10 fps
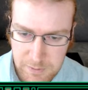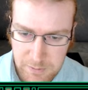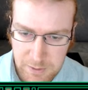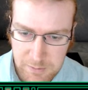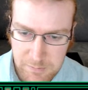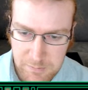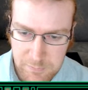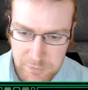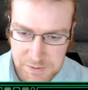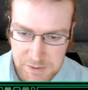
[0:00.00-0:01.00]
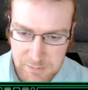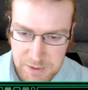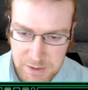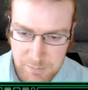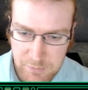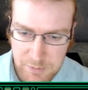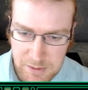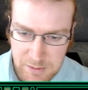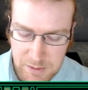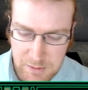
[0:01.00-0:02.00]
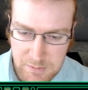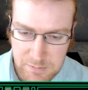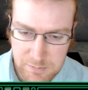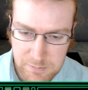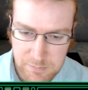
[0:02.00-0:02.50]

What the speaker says: Okay. Fixing my shape for me. Thank you.